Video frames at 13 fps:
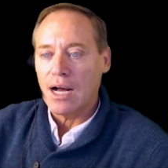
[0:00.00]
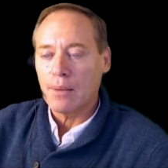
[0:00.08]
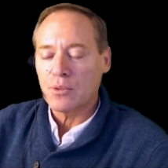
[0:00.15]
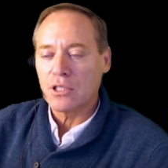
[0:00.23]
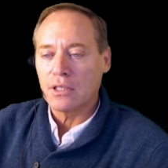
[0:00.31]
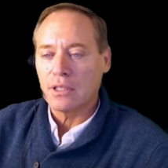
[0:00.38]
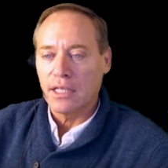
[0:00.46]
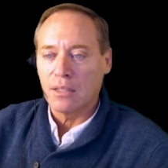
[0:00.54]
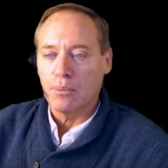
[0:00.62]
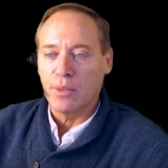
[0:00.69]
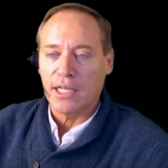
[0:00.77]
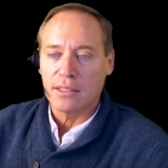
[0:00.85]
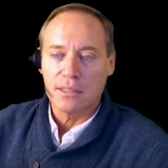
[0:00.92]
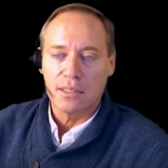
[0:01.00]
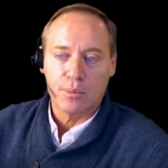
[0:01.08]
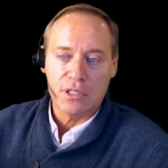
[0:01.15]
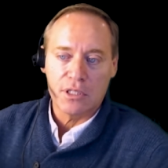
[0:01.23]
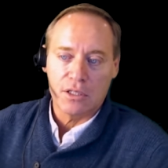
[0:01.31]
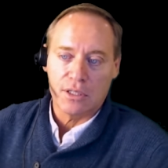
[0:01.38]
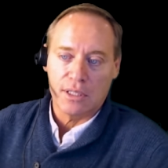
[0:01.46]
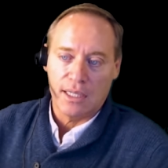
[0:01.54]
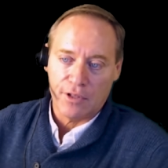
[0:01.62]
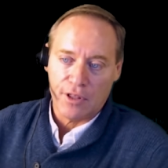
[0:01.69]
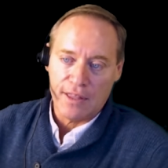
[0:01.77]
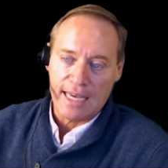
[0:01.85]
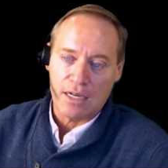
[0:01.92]
option like bets that potentially have
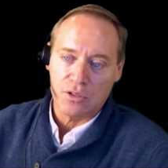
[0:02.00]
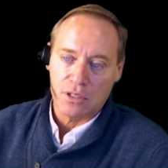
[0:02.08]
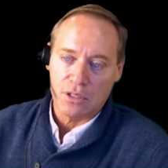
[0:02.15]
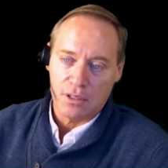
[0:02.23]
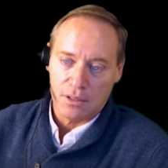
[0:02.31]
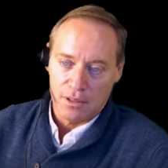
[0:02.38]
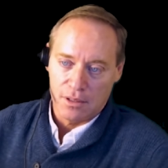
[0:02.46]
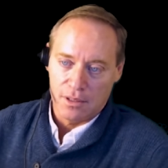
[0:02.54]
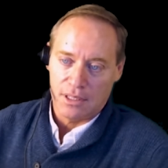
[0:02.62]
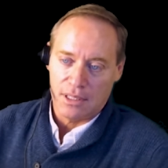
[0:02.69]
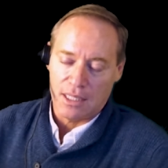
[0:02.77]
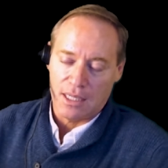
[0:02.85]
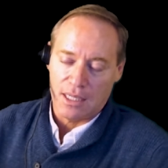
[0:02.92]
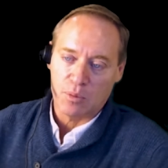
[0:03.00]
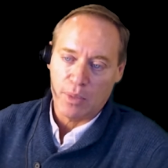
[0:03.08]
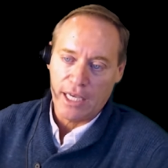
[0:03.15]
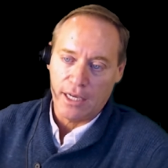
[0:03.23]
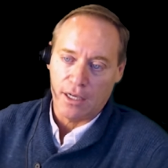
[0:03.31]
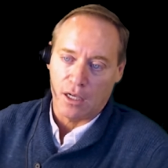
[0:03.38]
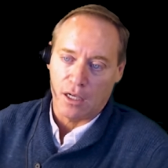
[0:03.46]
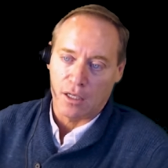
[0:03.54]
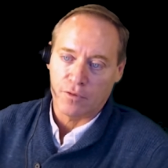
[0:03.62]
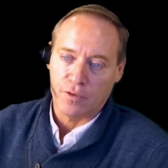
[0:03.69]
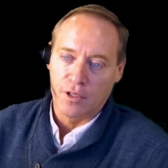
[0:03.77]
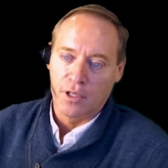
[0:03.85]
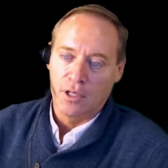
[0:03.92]
a thousand times
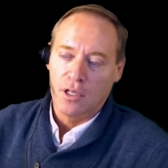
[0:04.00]
payoff